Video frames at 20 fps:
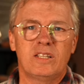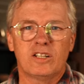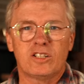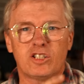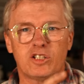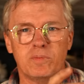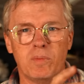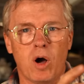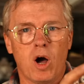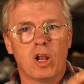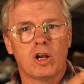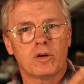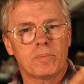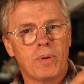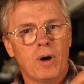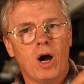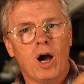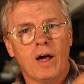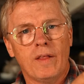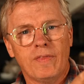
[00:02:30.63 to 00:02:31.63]
the smaller
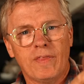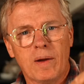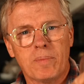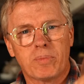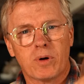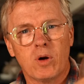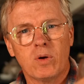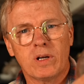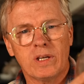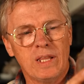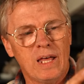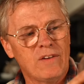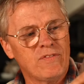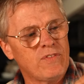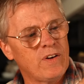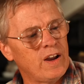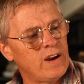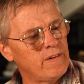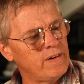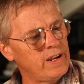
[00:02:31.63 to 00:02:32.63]
pot that broke in that
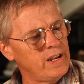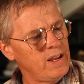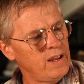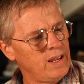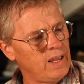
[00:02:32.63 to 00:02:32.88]
firing,